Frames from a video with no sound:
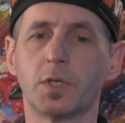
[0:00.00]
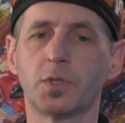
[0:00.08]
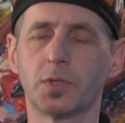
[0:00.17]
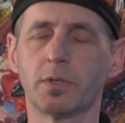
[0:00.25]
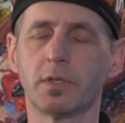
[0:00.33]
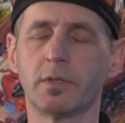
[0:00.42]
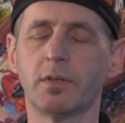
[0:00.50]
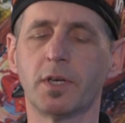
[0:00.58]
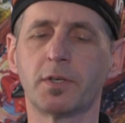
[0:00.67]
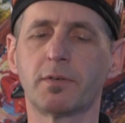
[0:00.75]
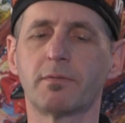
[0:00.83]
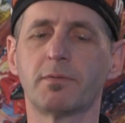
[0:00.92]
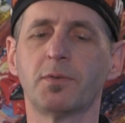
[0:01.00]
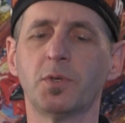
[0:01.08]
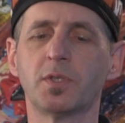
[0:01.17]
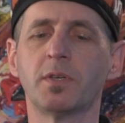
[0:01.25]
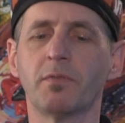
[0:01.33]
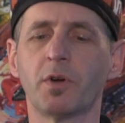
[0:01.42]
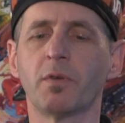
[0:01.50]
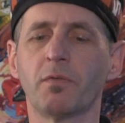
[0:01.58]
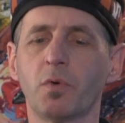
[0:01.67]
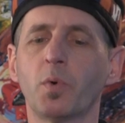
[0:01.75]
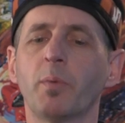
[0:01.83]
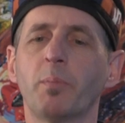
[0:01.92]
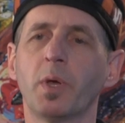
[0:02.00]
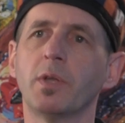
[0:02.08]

I certainly like using very fluid